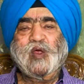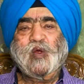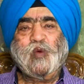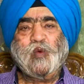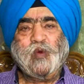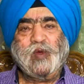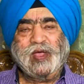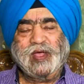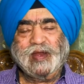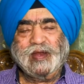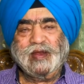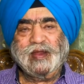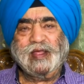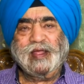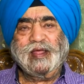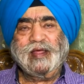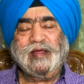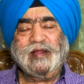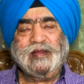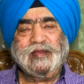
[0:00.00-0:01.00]
when
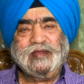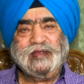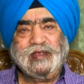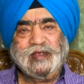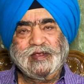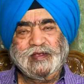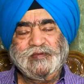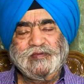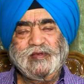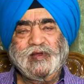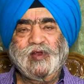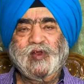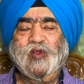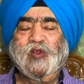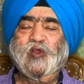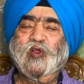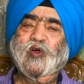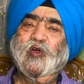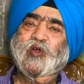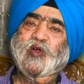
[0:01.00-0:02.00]
Rajiv
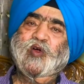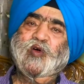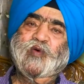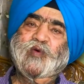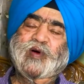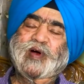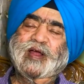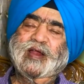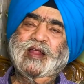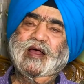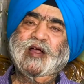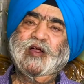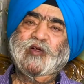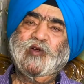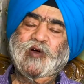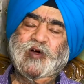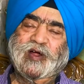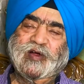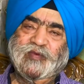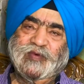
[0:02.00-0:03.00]
Longowal
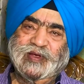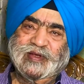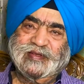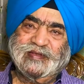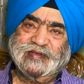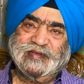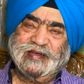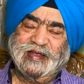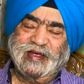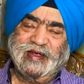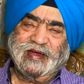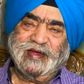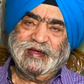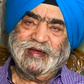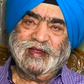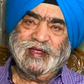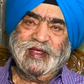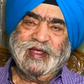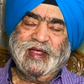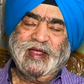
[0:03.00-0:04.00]
Accord was signed
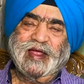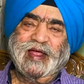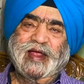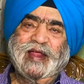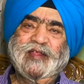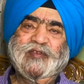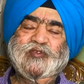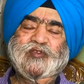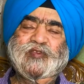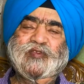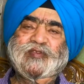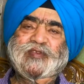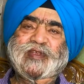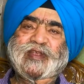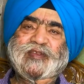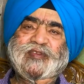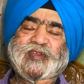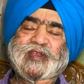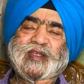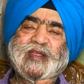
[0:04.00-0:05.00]
and
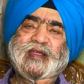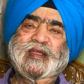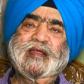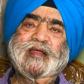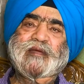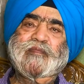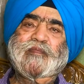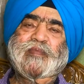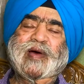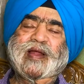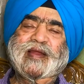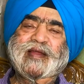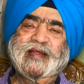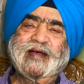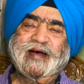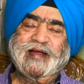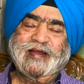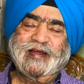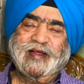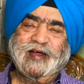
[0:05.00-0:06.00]
Surjit Singh
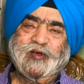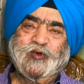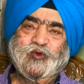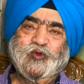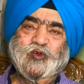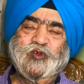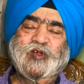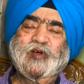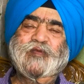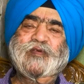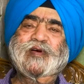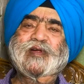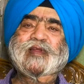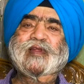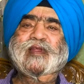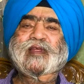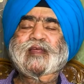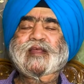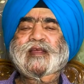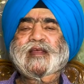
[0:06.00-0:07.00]
Barnala took over
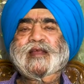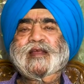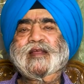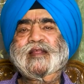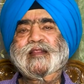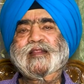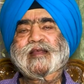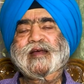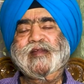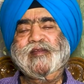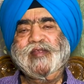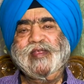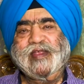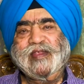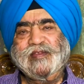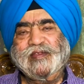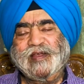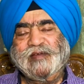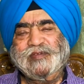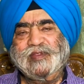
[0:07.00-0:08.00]
the
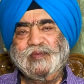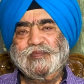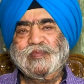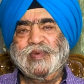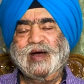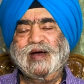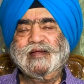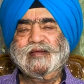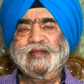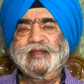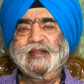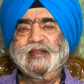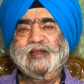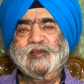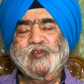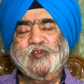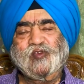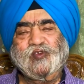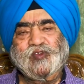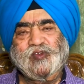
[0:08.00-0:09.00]
reins of the party, the
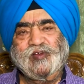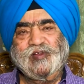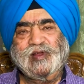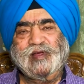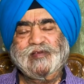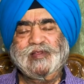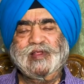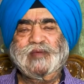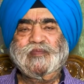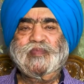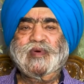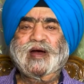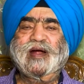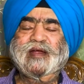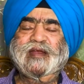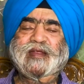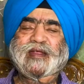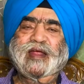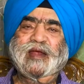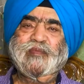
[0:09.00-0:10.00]
control of the
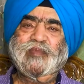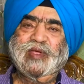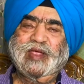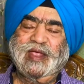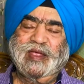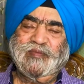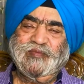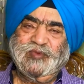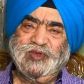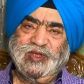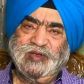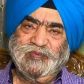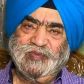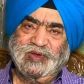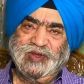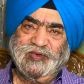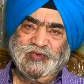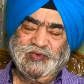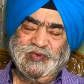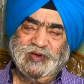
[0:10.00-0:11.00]
party, and became chief
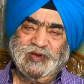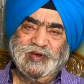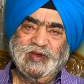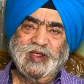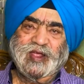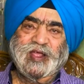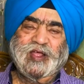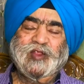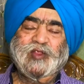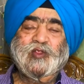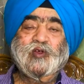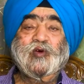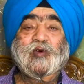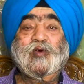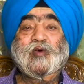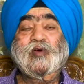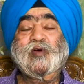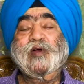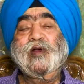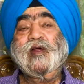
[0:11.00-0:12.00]
minister.
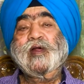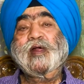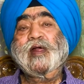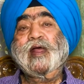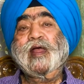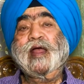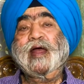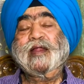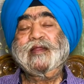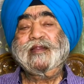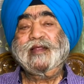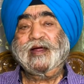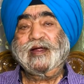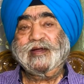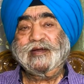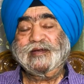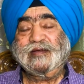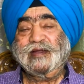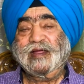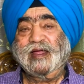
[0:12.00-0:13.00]
Though at
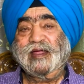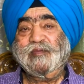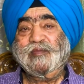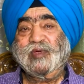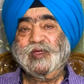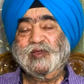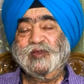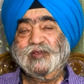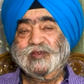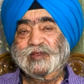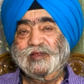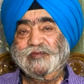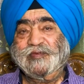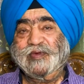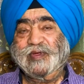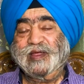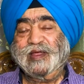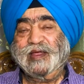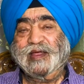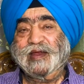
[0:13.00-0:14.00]
that time, because of
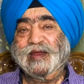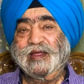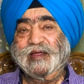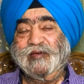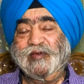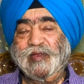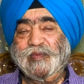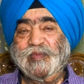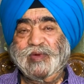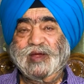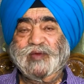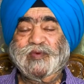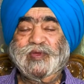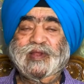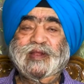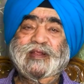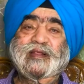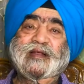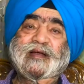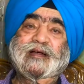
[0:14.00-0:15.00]
an agreement
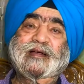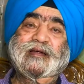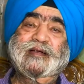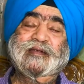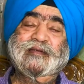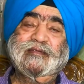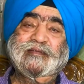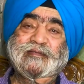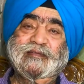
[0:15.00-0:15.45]
with the